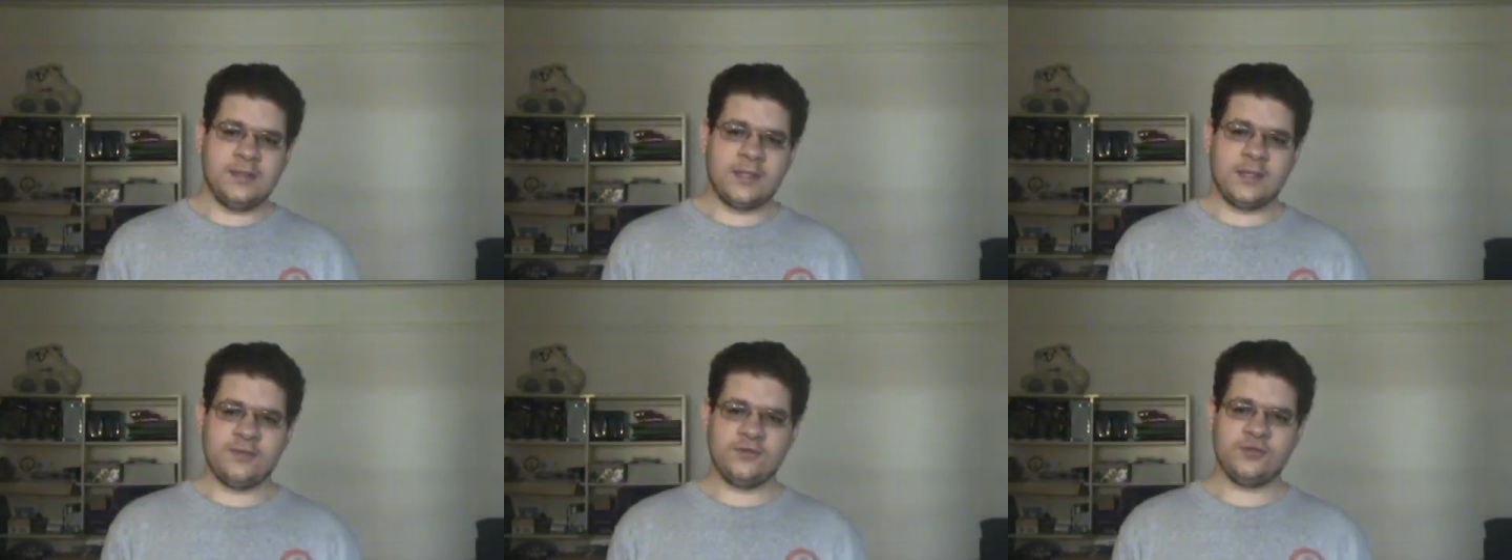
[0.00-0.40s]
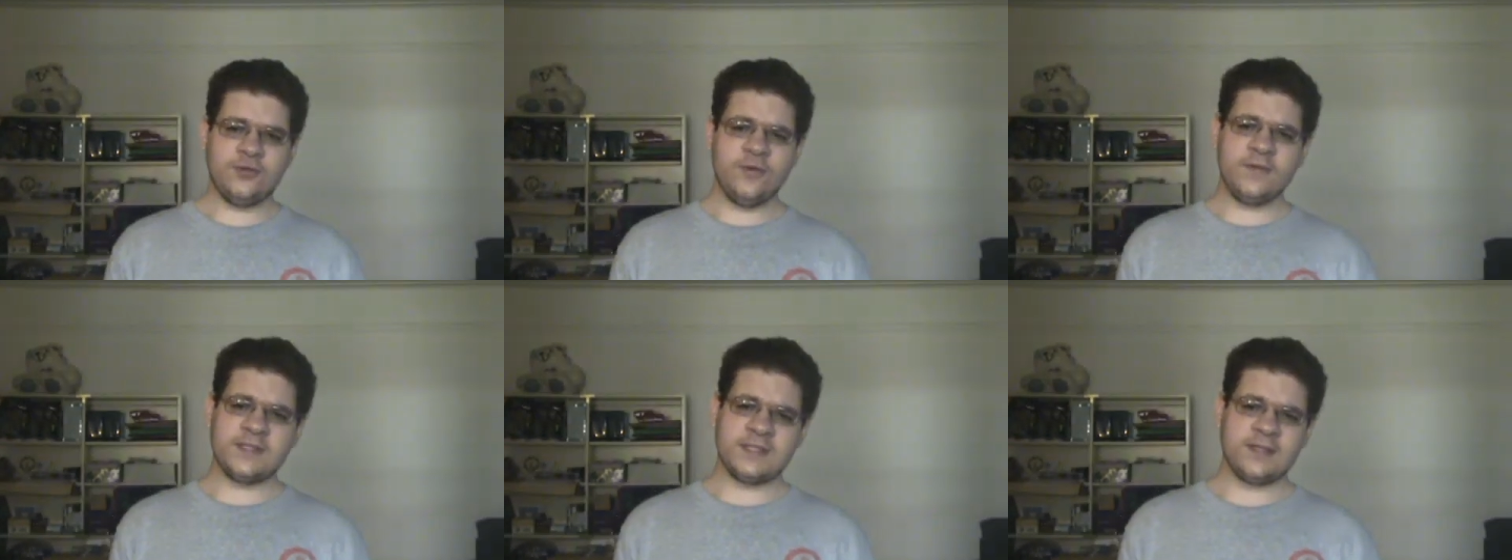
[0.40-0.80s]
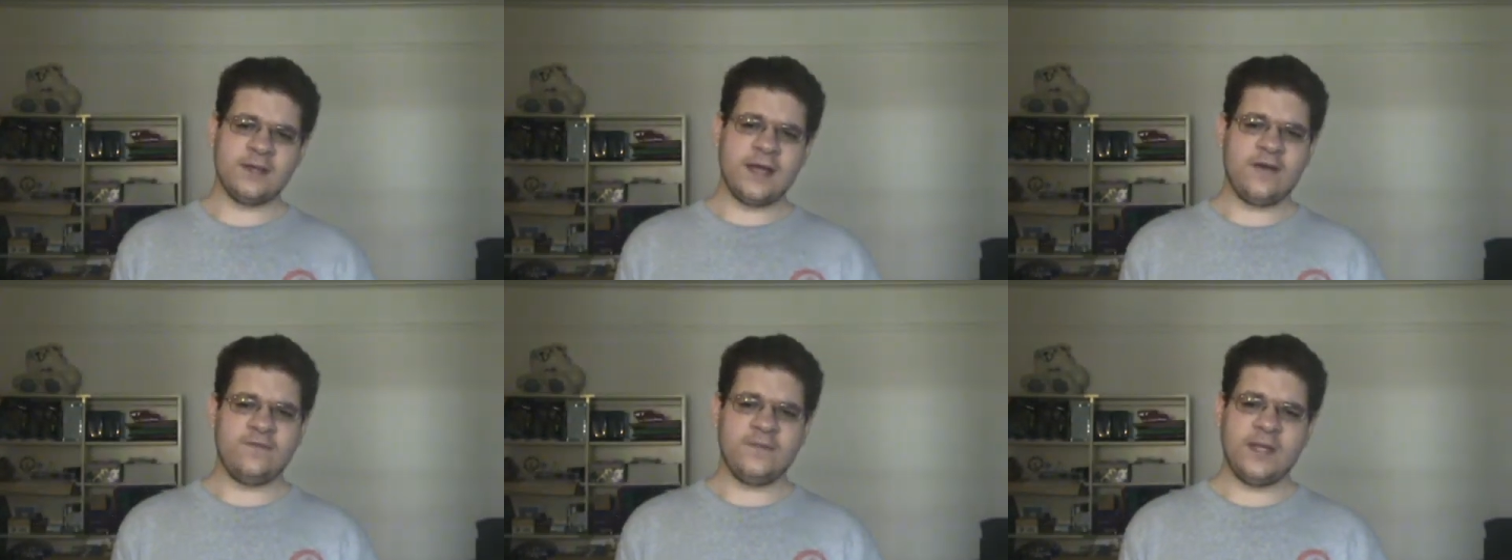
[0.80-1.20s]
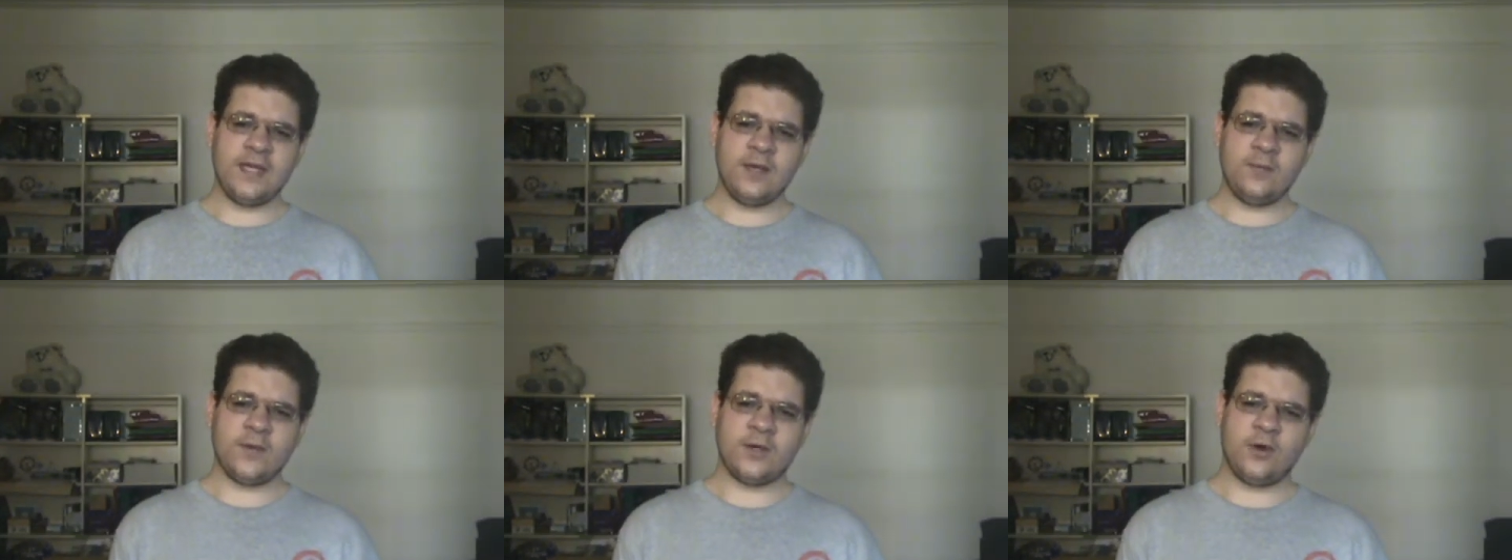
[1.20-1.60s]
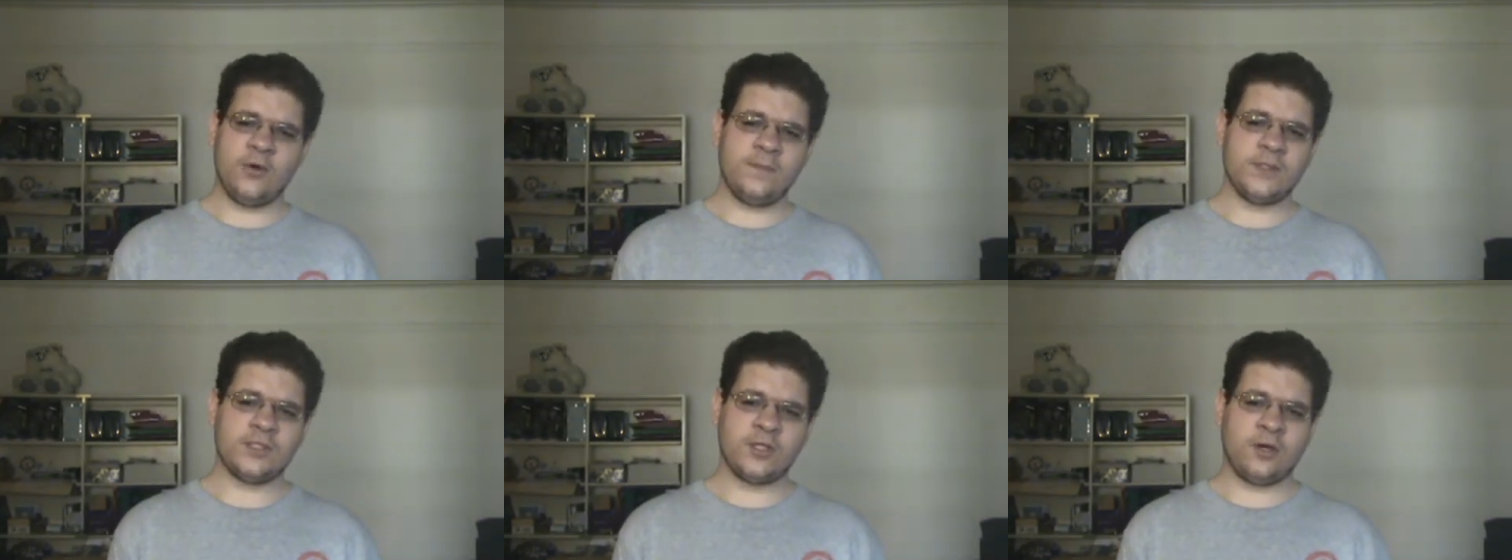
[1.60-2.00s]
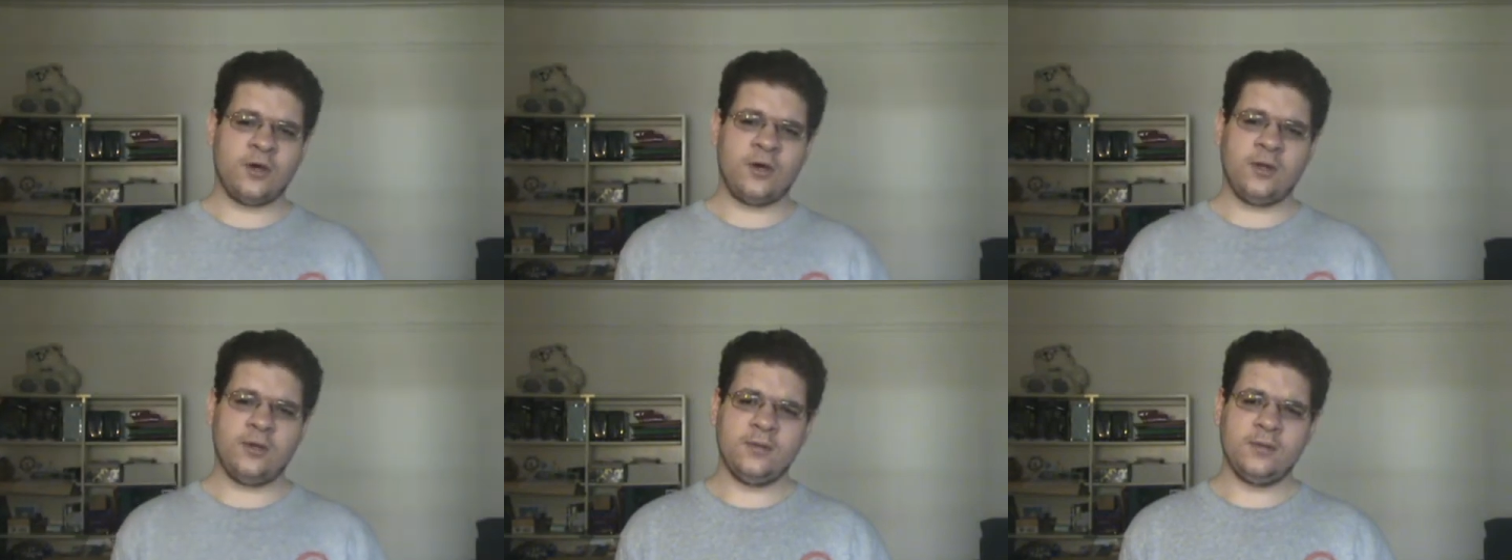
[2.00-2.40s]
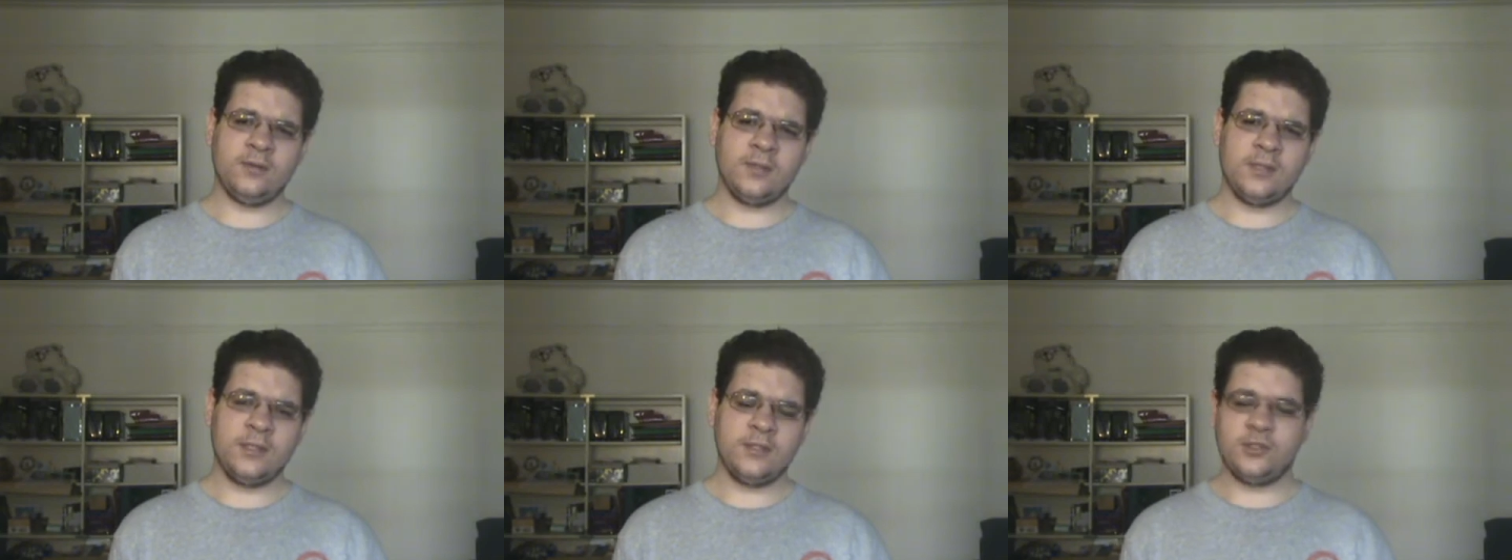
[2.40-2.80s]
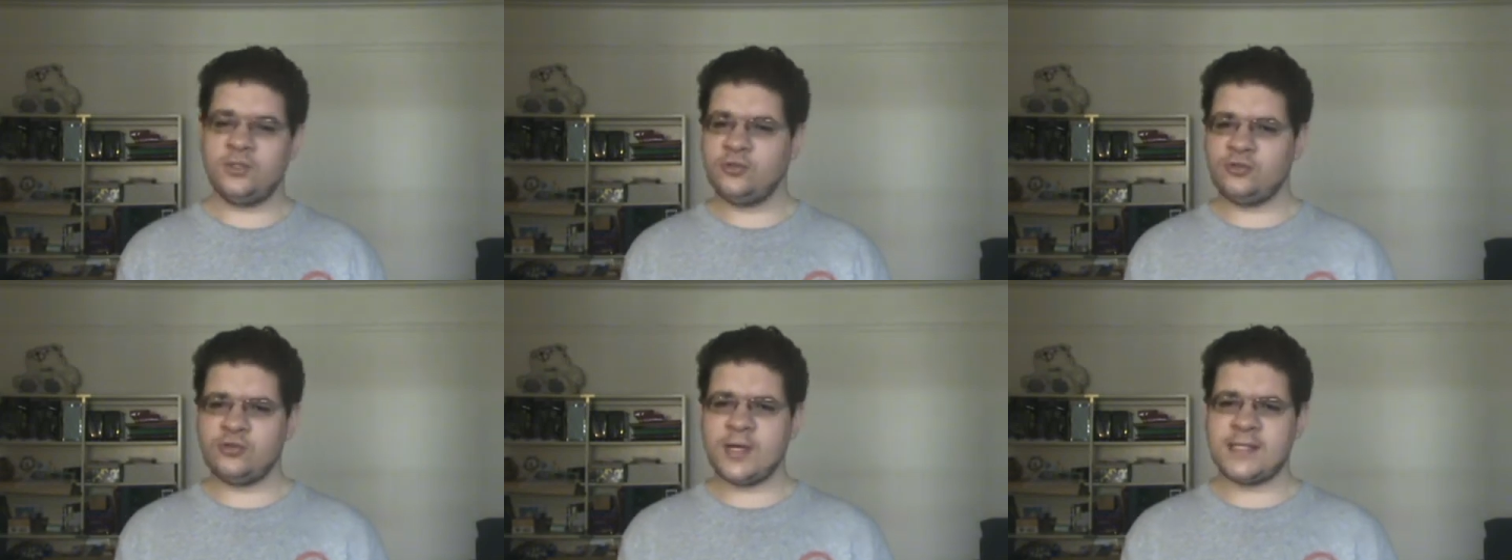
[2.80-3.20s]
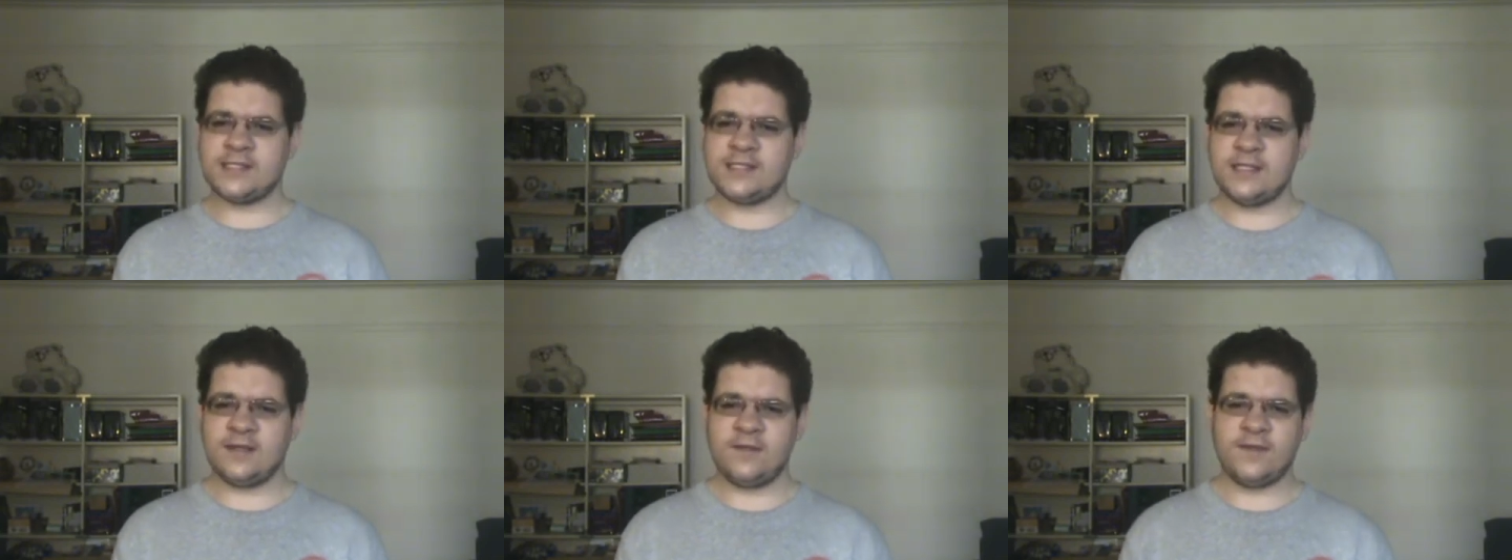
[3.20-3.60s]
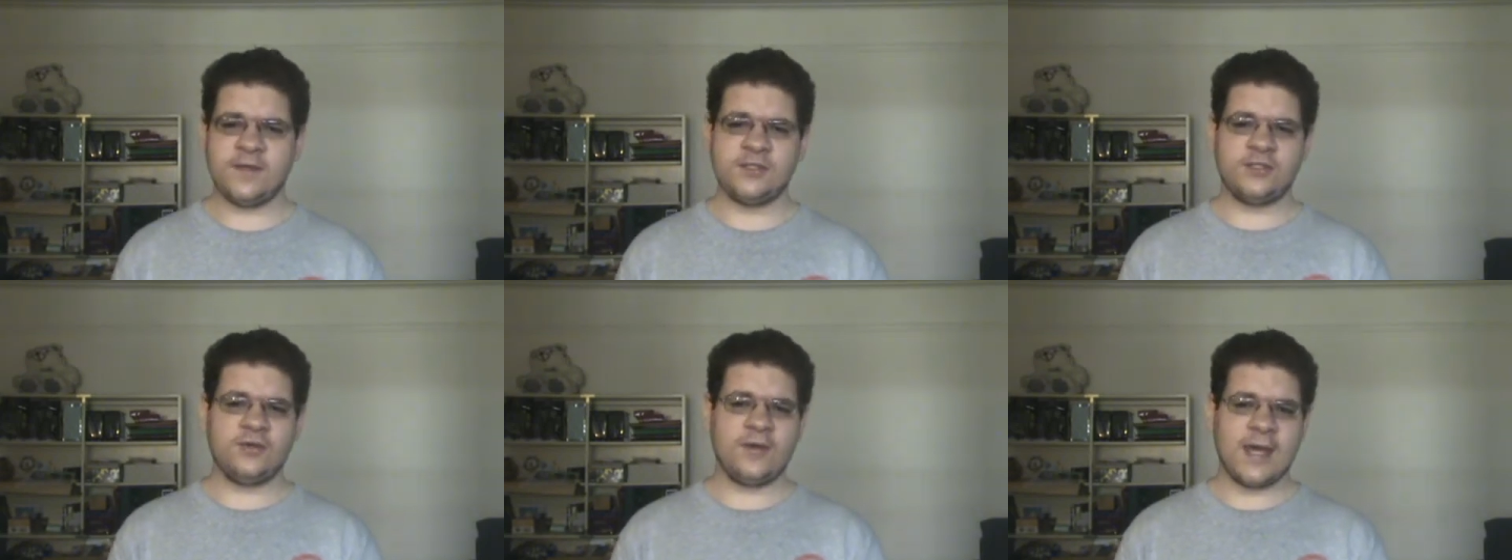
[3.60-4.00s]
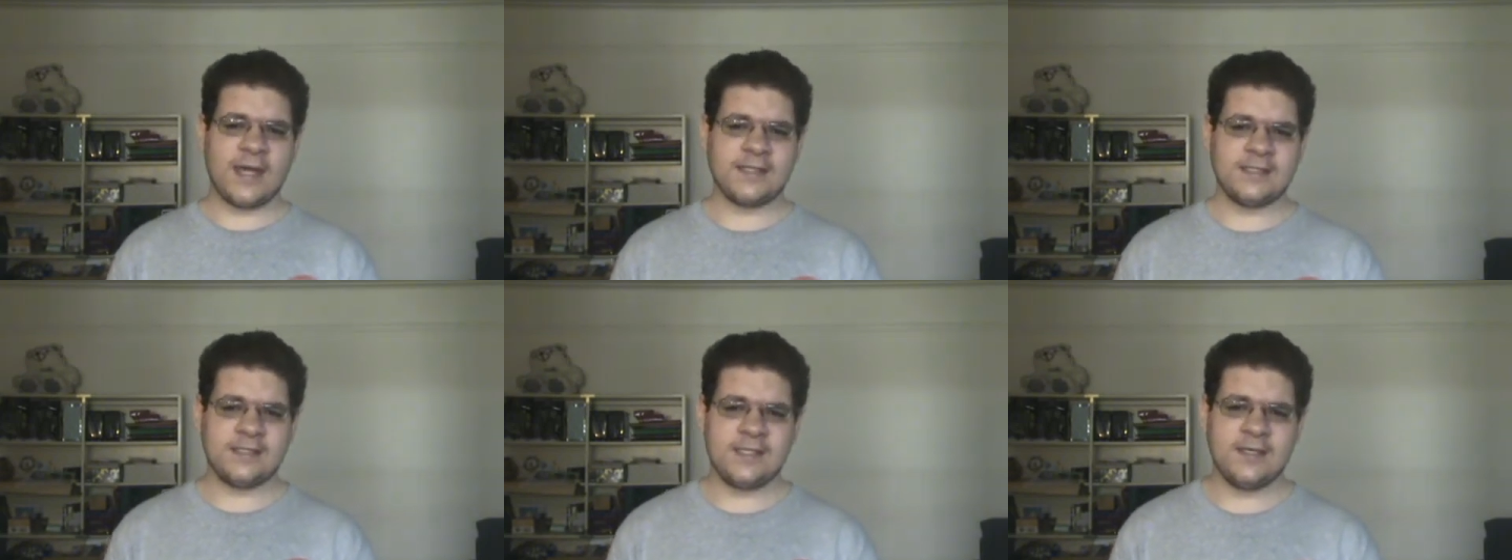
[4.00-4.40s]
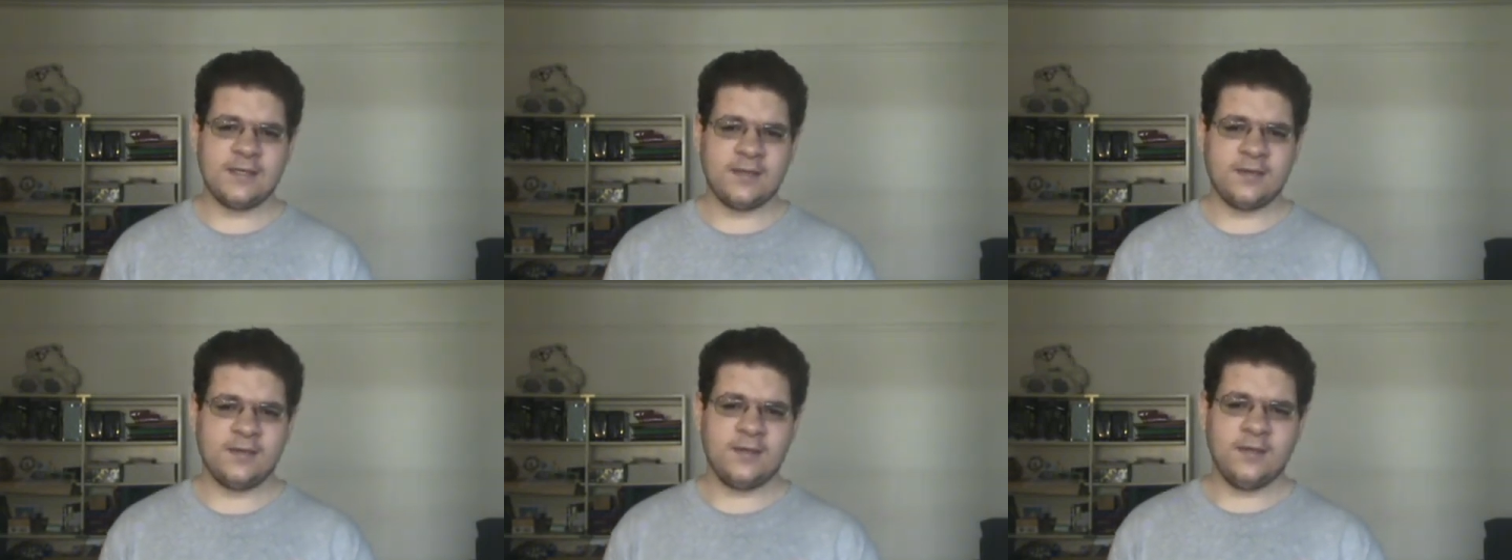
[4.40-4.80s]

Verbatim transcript: Can truth still have meaning when open to all? Do you trust in the things you can't see?